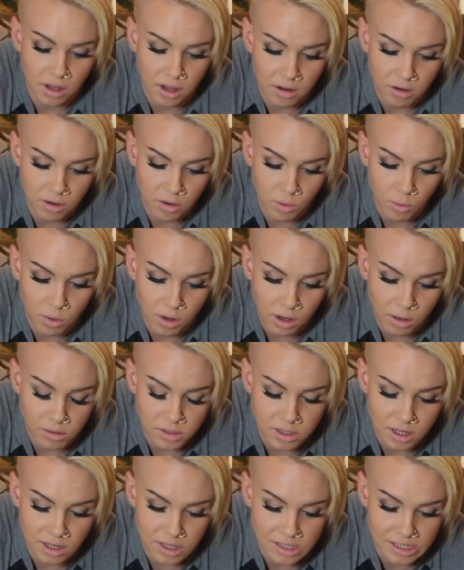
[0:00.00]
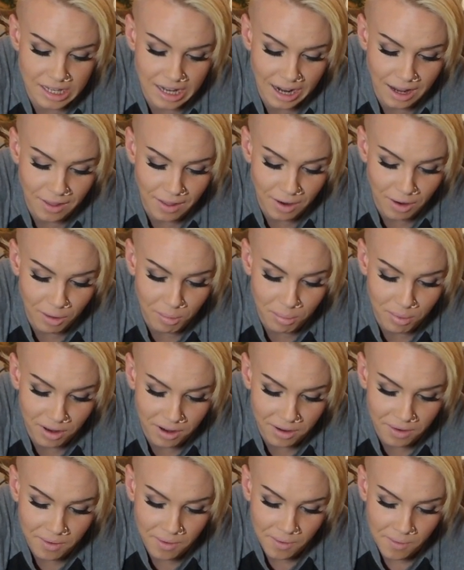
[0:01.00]
I don't know what I was gonna say there,
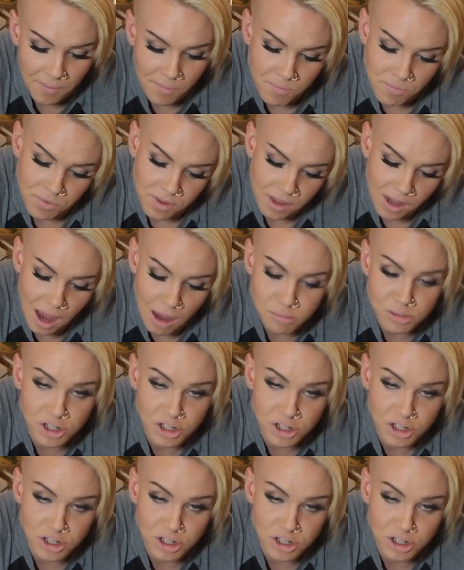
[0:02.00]
but yeah, I'm